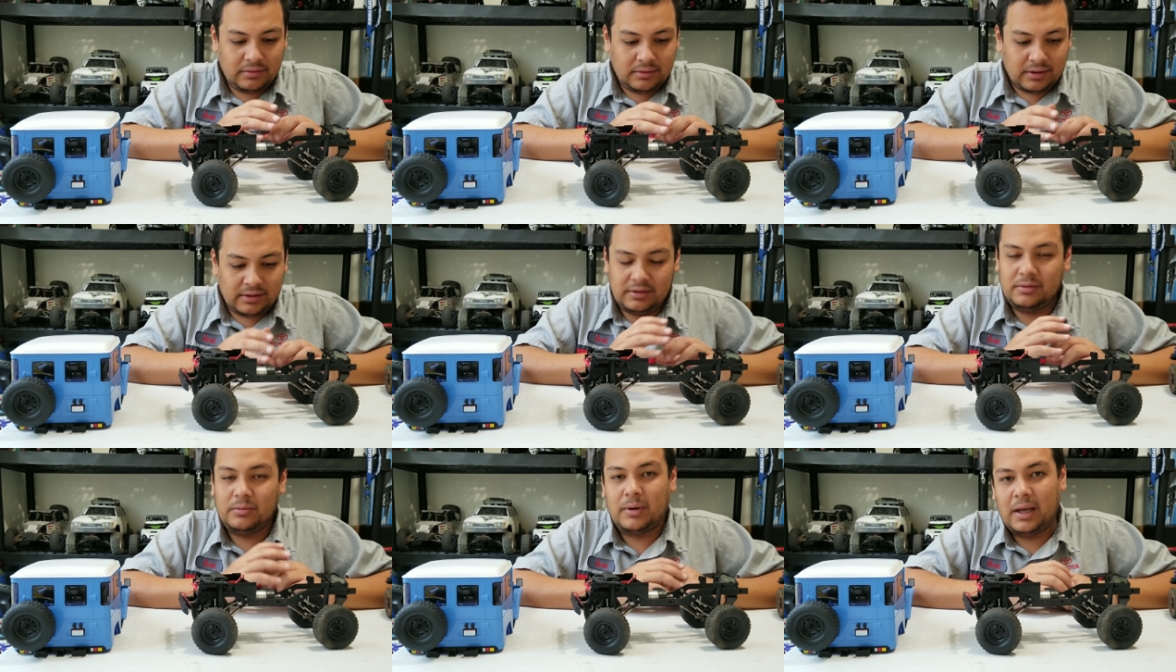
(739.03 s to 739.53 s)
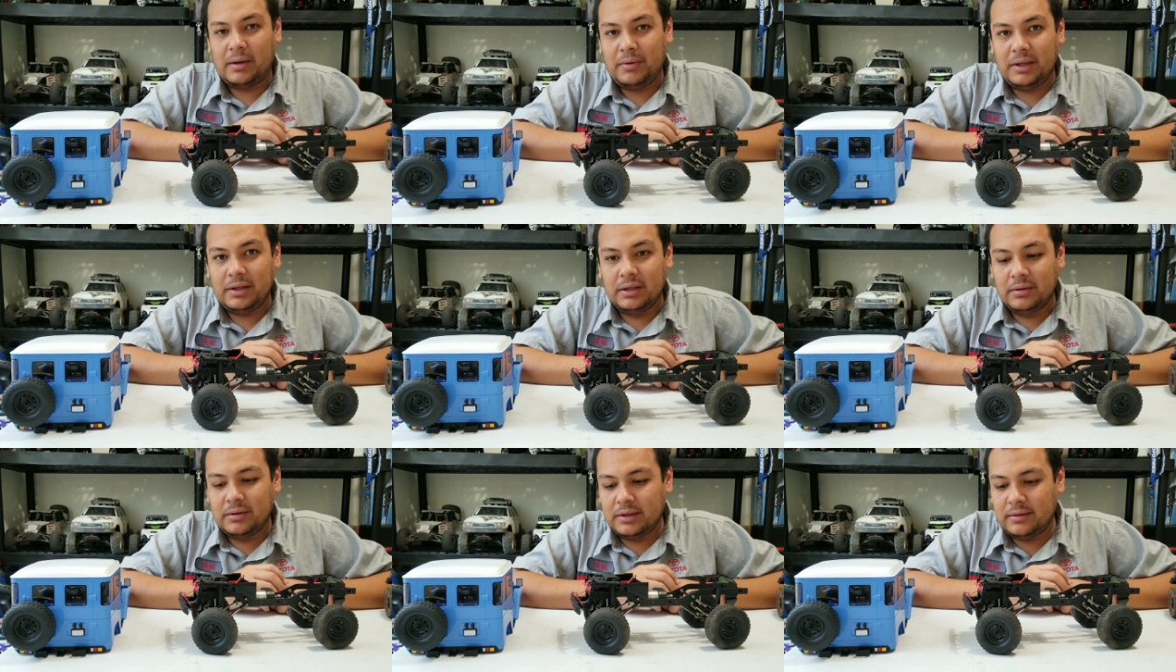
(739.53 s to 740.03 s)
This is why we
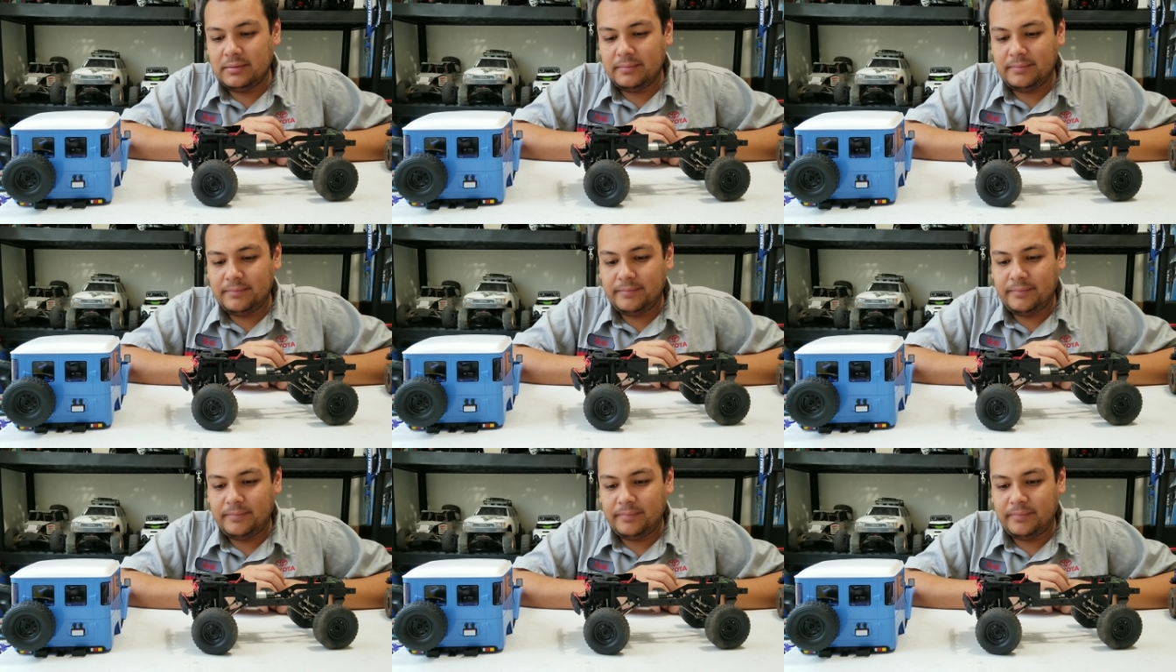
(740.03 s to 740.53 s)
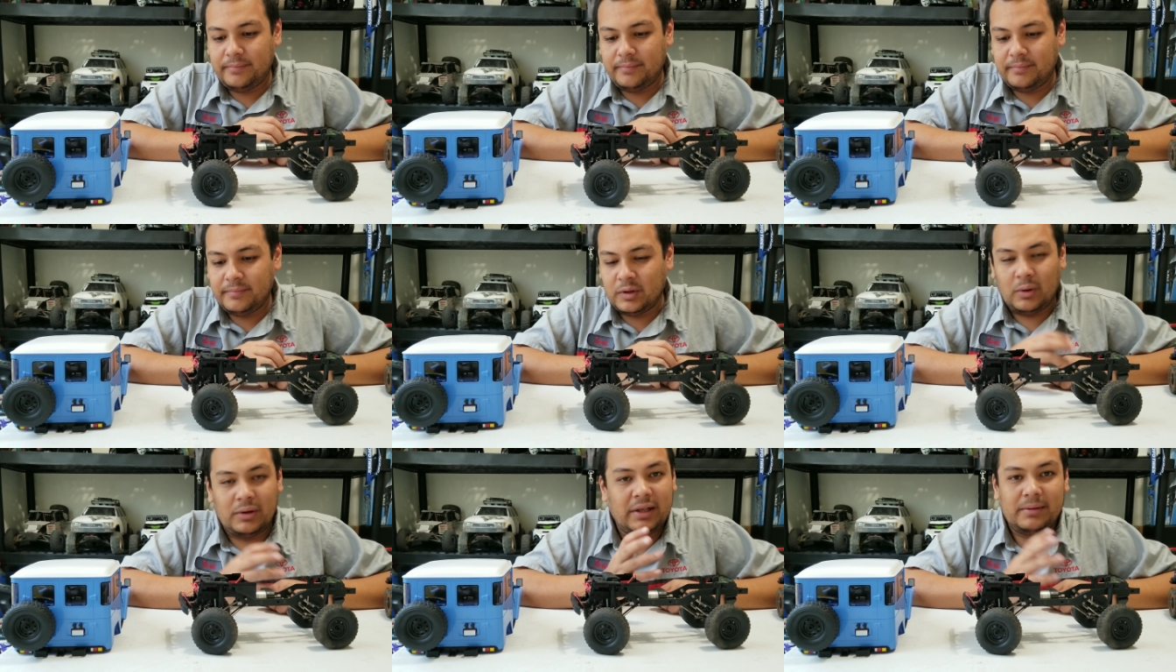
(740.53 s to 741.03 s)
do it.
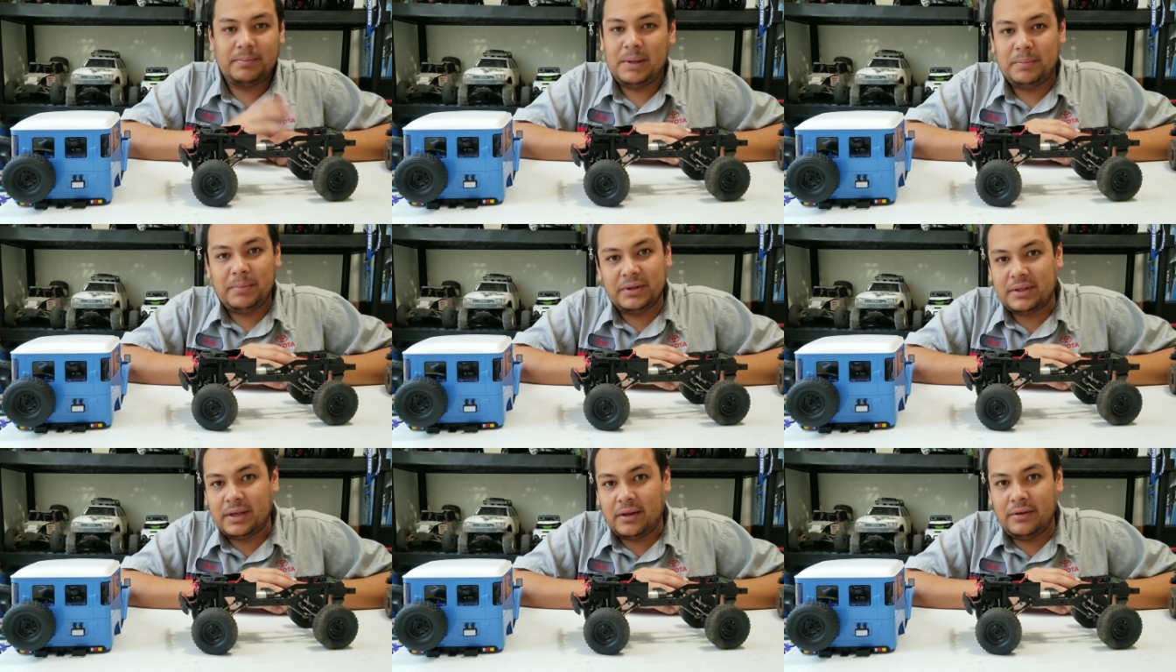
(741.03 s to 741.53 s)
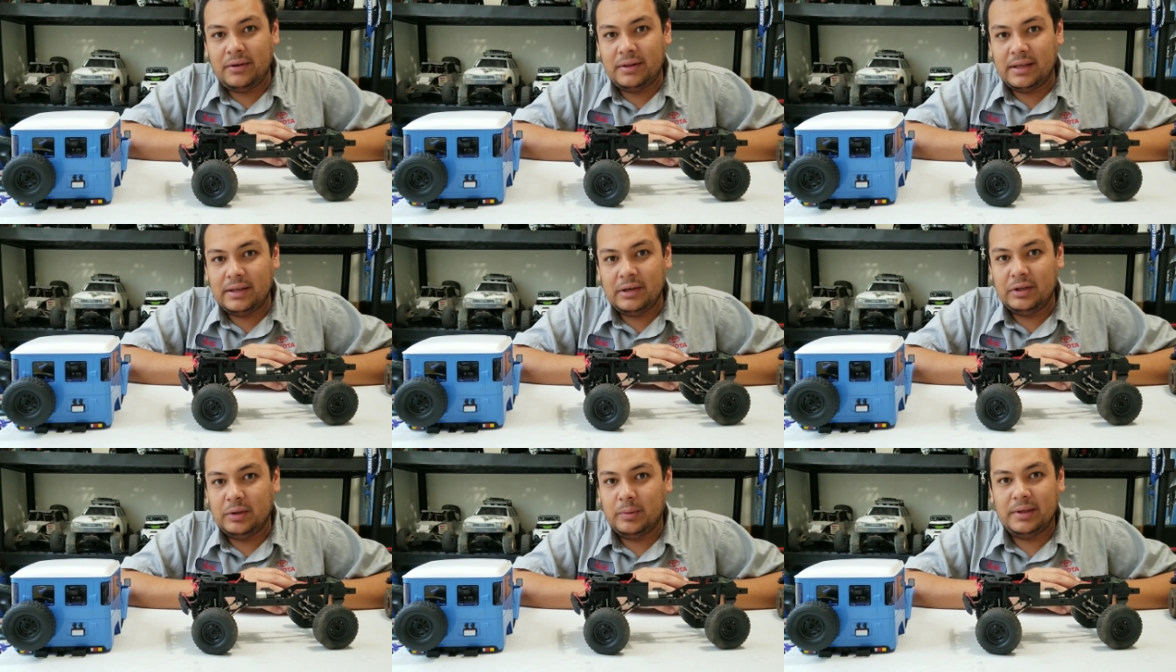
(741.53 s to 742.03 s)
Don't let people tell you that
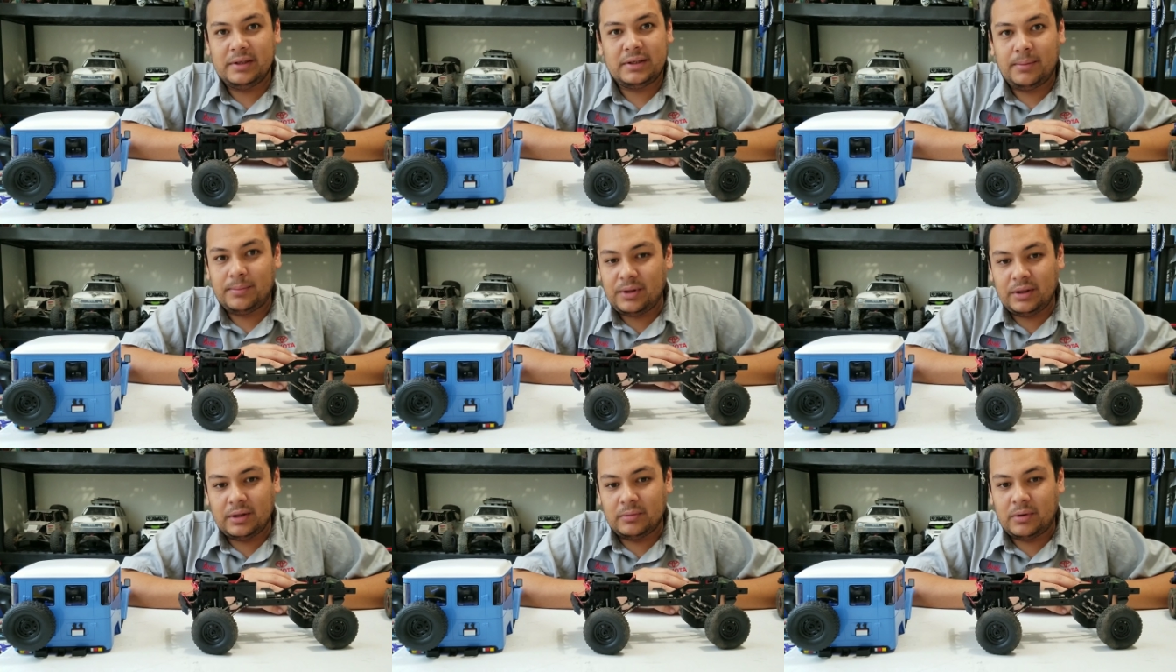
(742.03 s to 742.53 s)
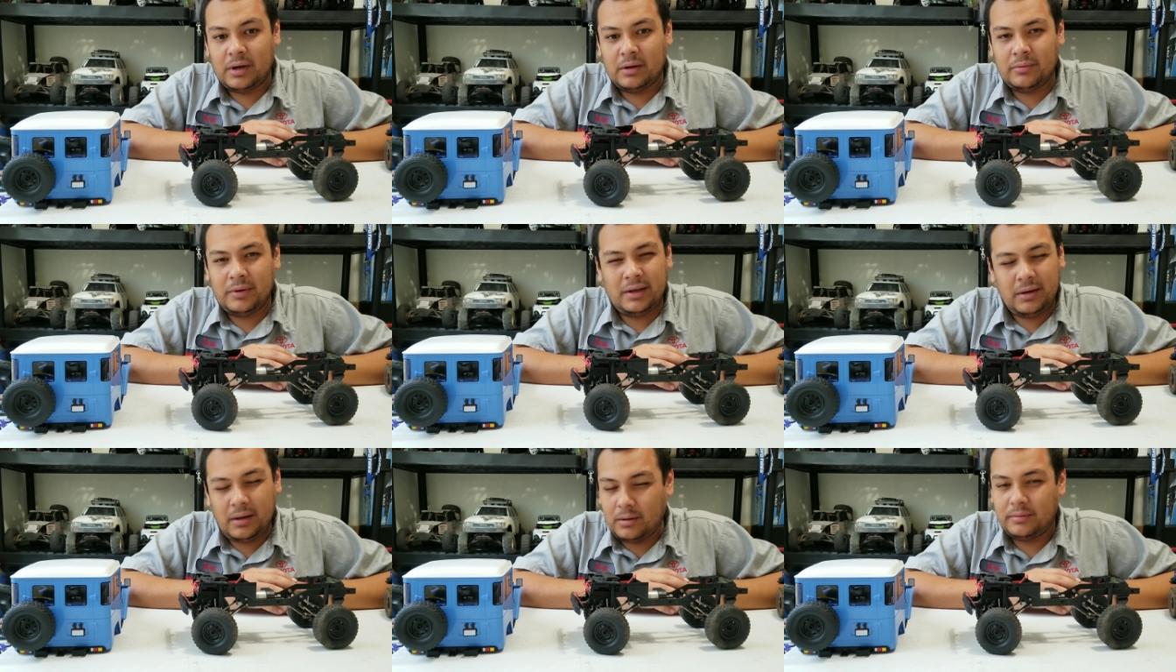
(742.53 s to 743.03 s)
you're doing something the wrong
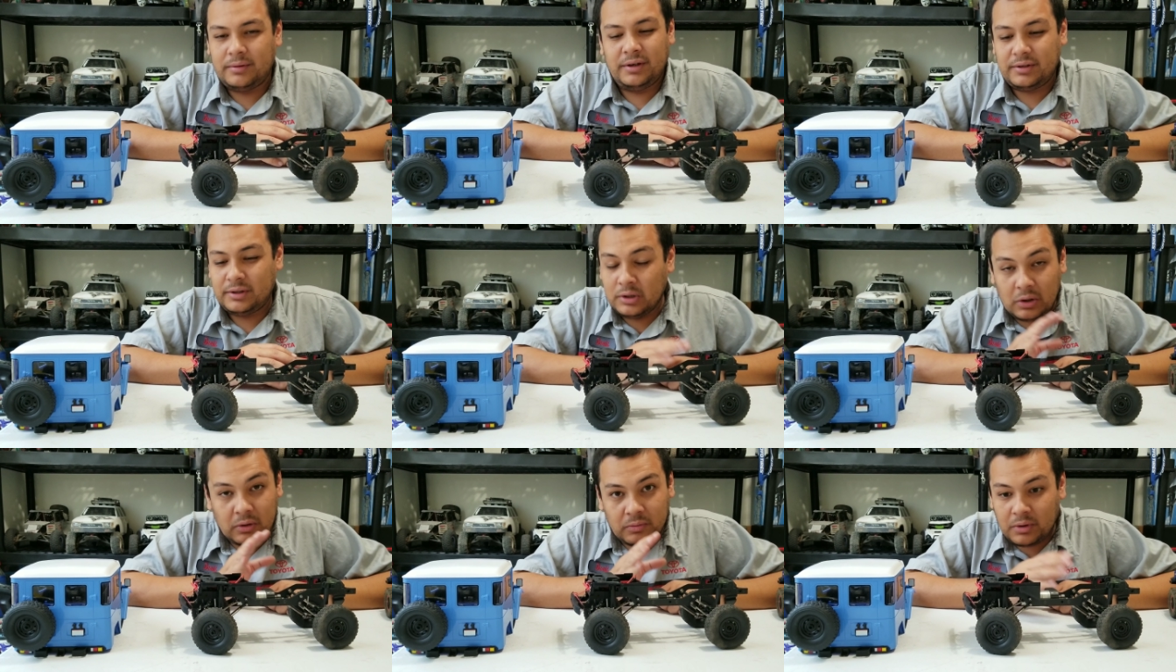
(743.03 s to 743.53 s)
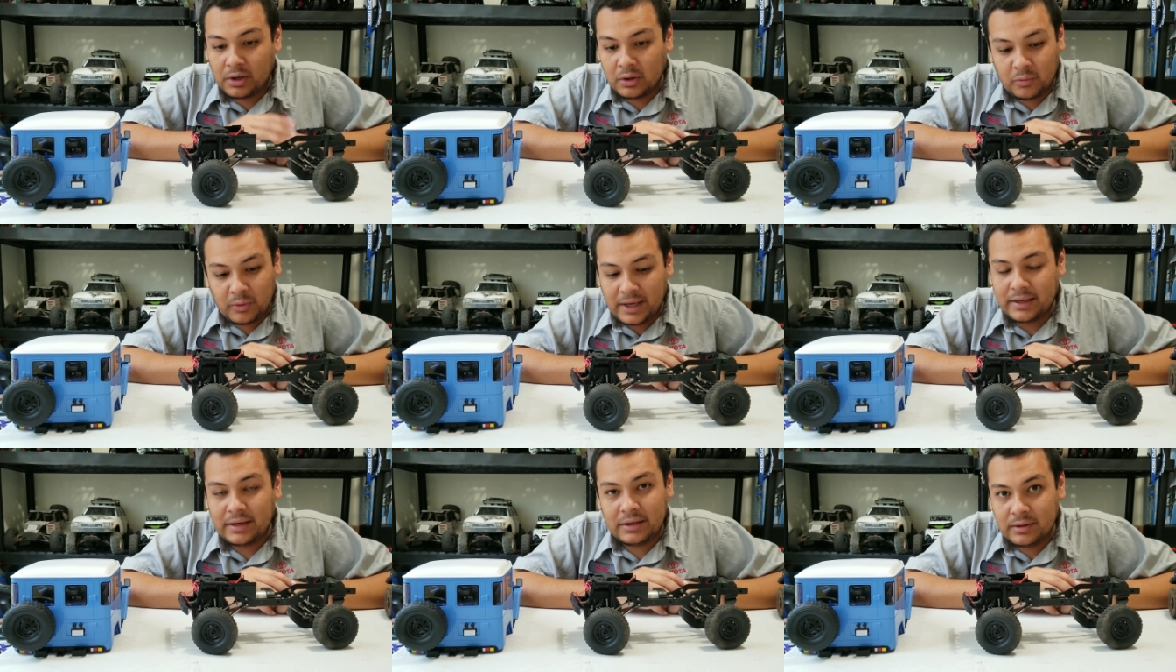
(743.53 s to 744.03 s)
way. No, there's no wrong
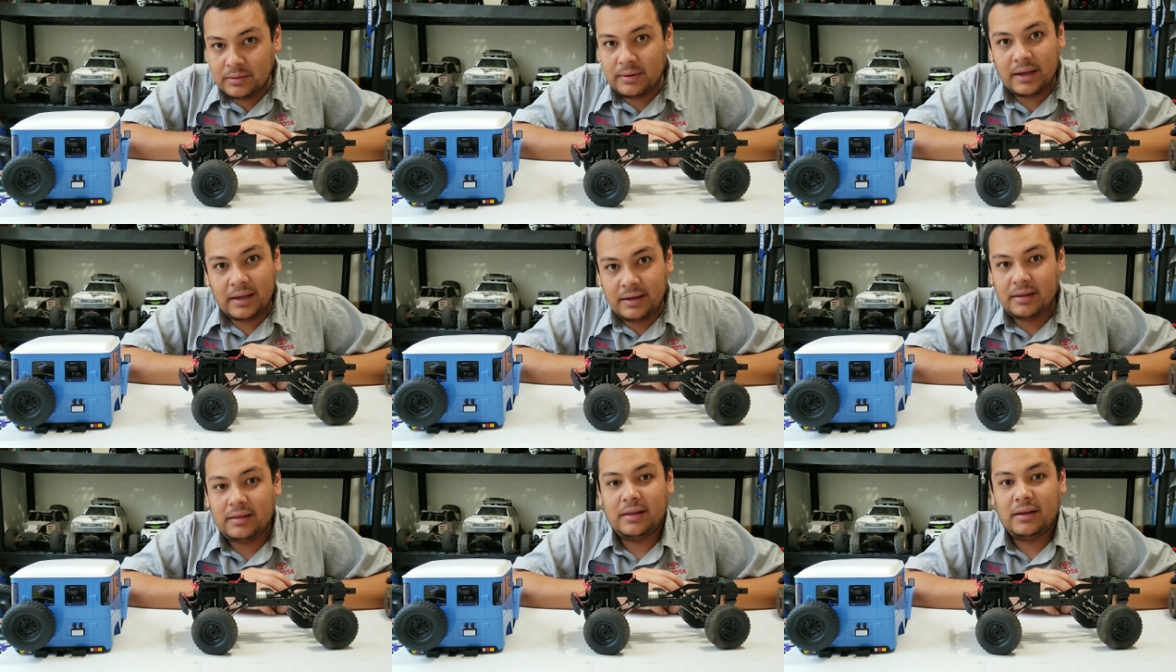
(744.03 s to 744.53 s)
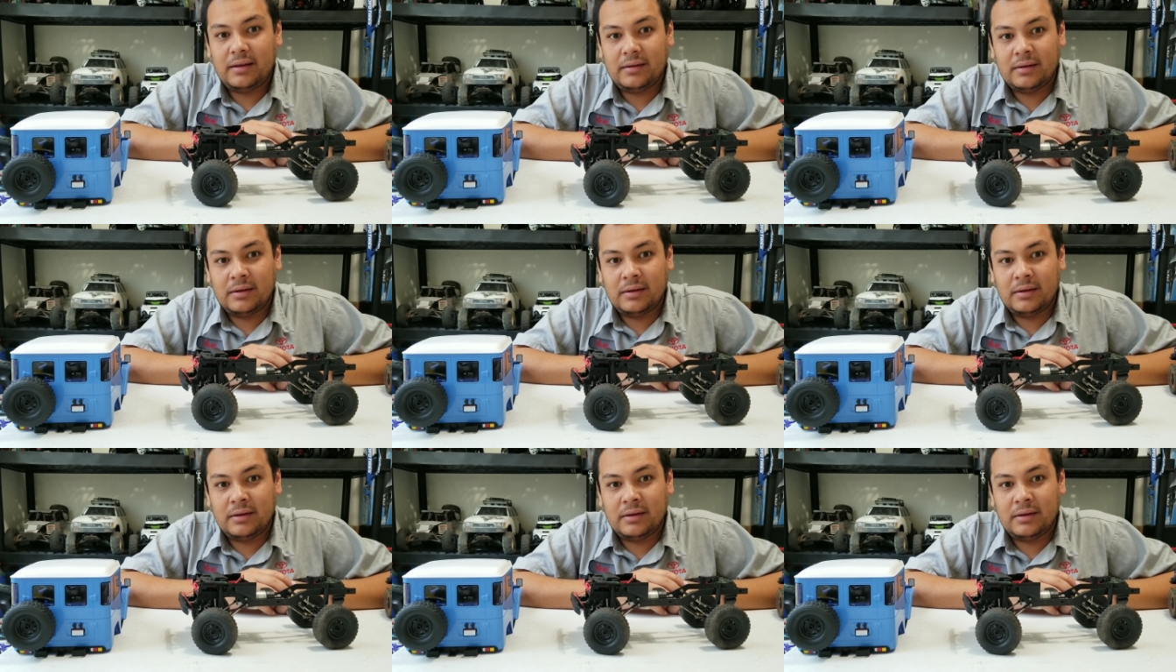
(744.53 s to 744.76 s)
way to do anything.